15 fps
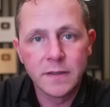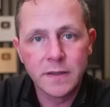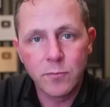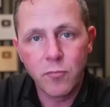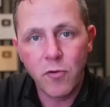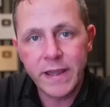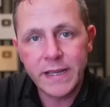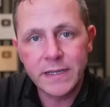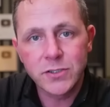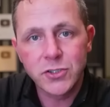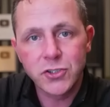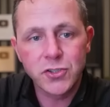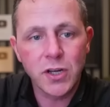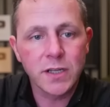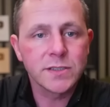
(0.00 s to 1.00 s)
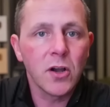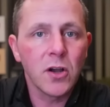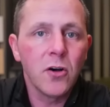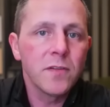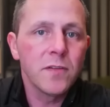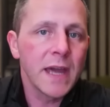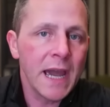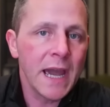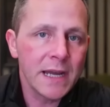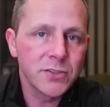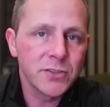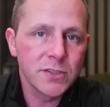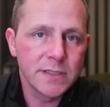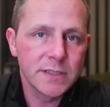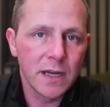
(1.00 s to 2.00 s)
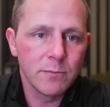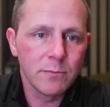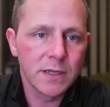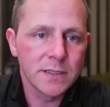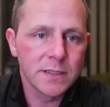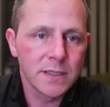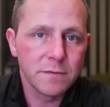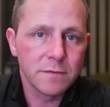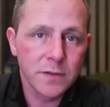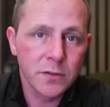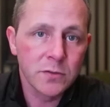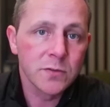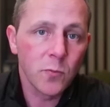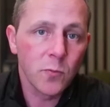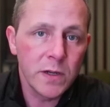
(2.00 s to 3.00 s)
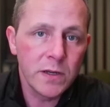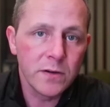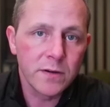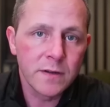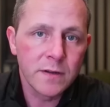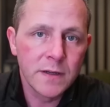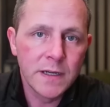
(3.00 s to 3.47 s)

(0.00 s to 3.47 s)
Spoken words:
The brain shuts all the hatches down because it feels weird.